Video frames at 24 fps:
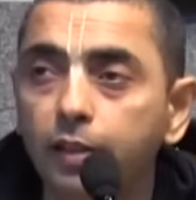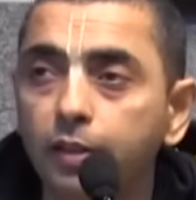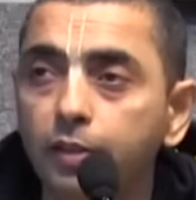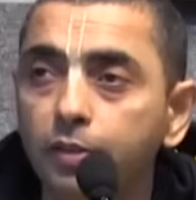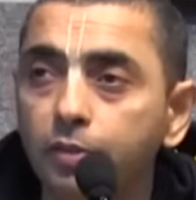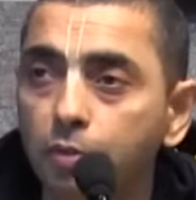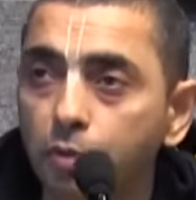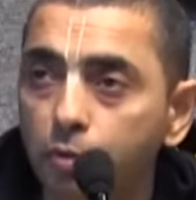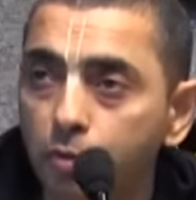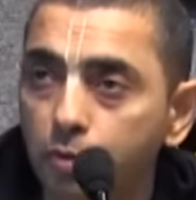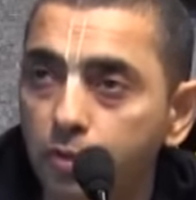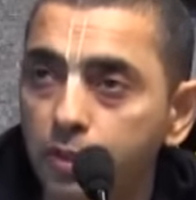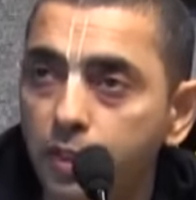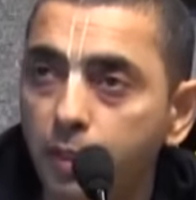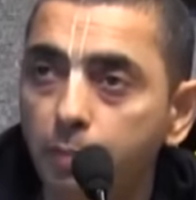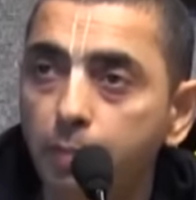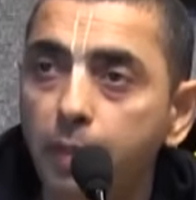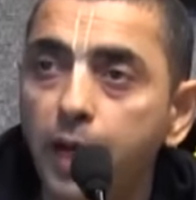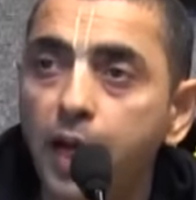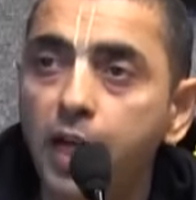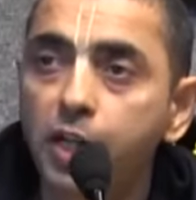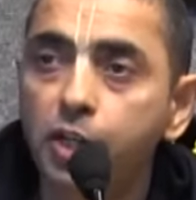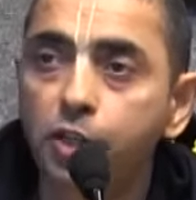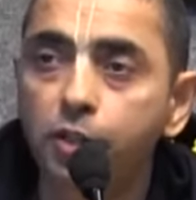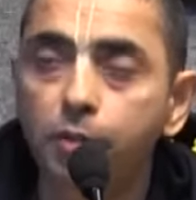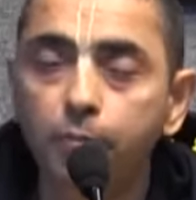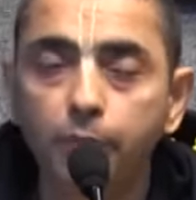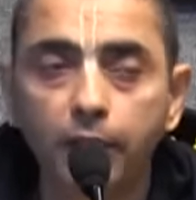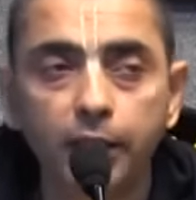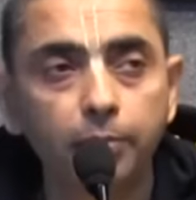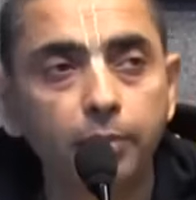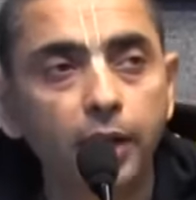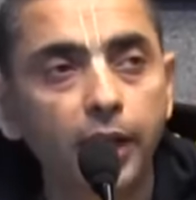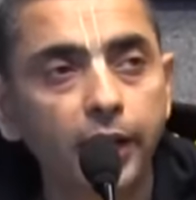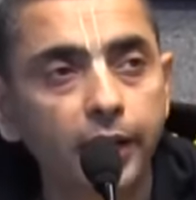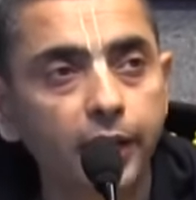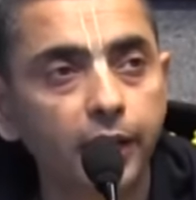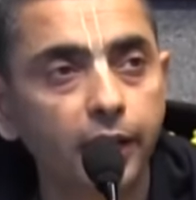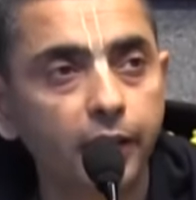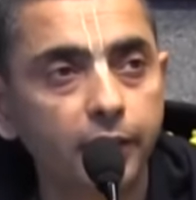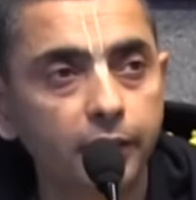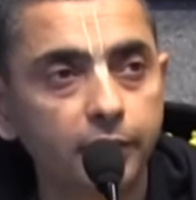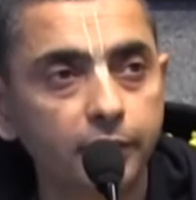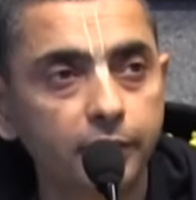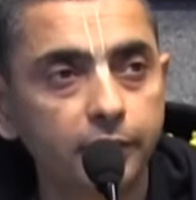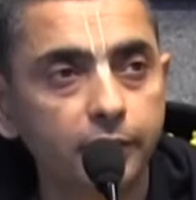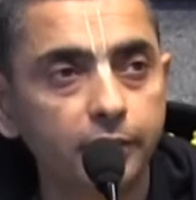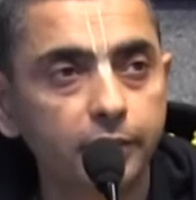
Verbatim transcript: so to say, bashed by Maya,